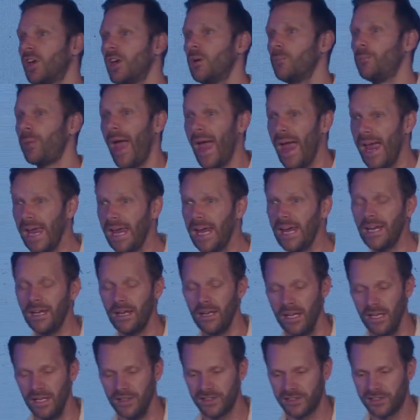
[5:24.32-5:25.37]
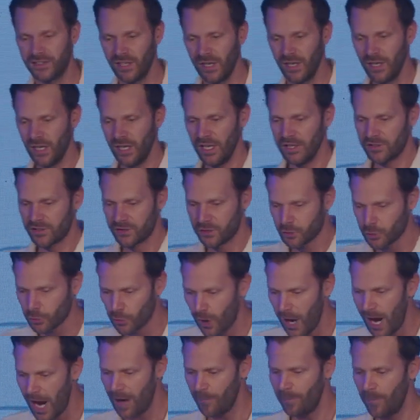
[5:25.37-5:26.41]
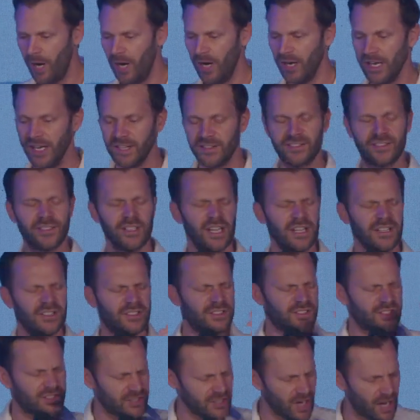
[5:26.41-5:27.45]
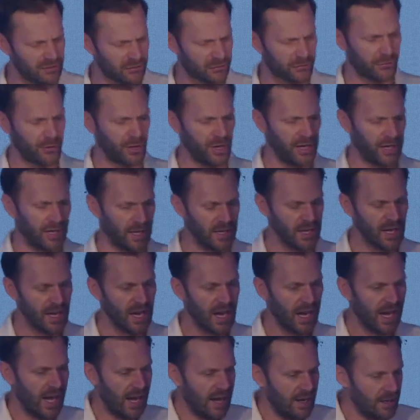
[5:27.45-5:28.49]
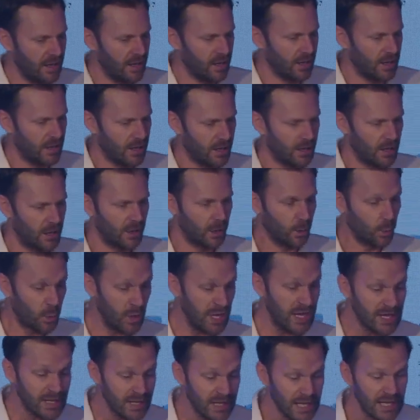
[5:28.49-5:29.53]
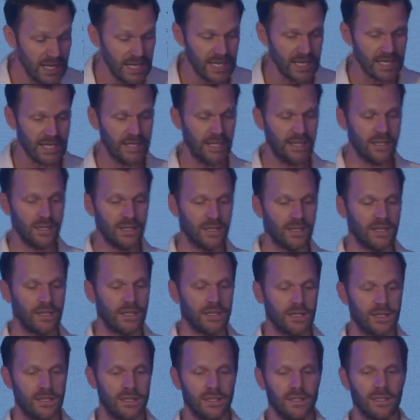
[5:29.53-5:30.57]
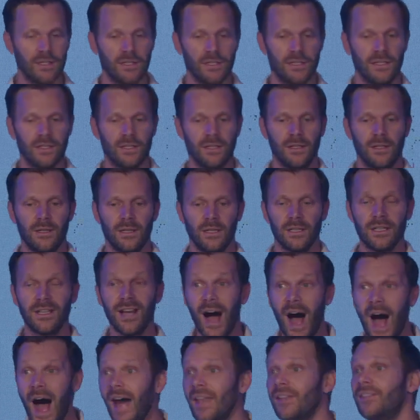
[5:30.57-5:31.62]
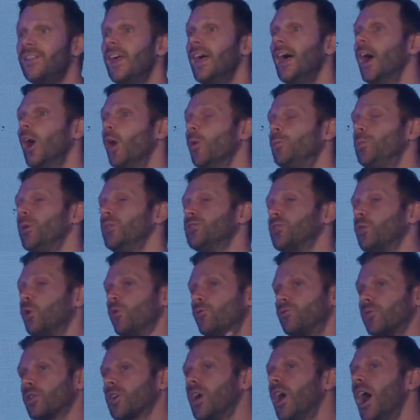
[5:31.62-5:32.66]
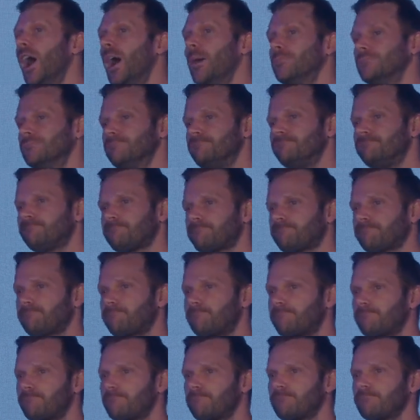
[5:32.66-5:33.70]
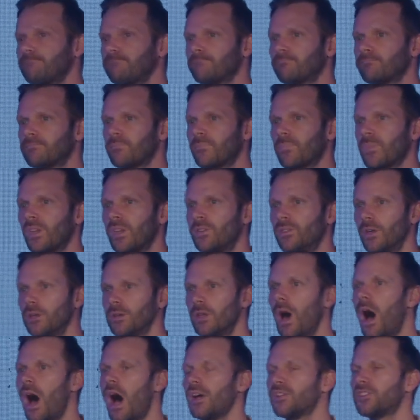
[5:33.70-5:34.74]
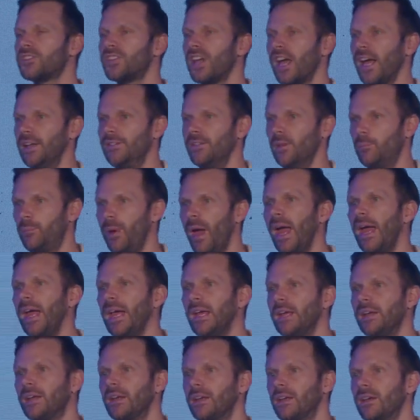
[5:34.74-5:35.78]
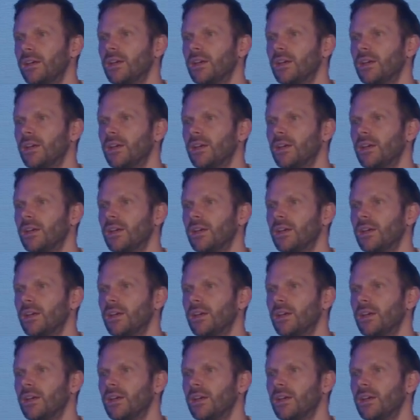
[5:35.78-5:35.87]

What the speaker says: pain, it's trauma, it's suffering. And we need God to help us overcome the loss and the pain